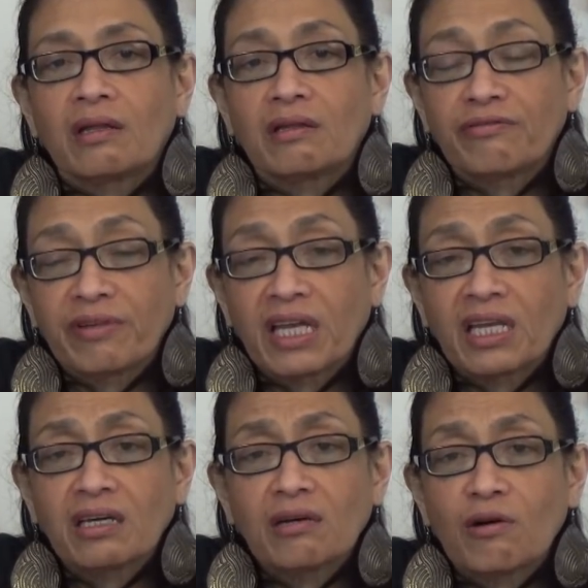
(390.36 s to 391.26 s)
The
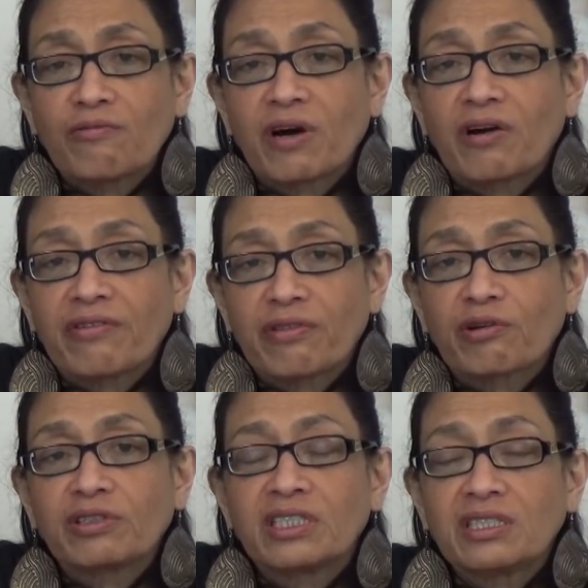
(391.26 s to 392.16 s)
failure of our
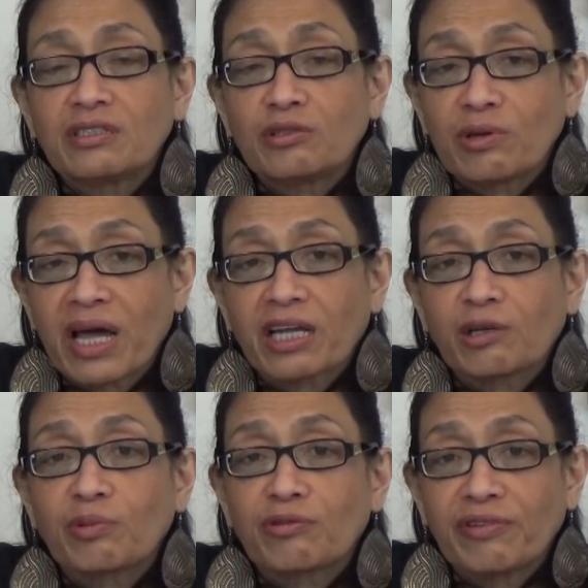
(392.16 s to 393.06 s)
authorities to
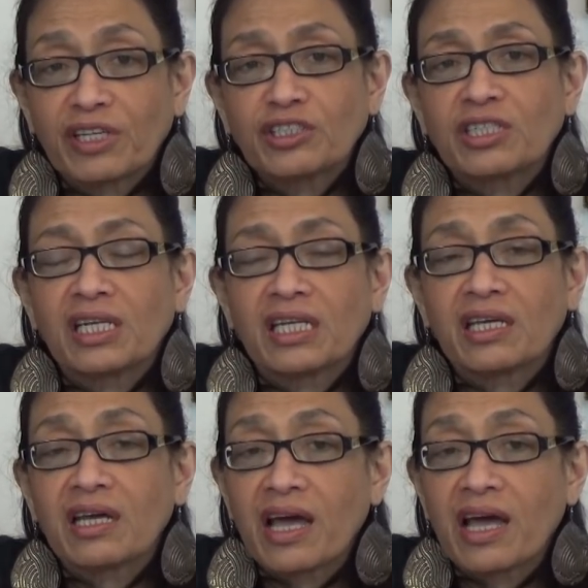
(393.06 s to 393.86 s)
act professionally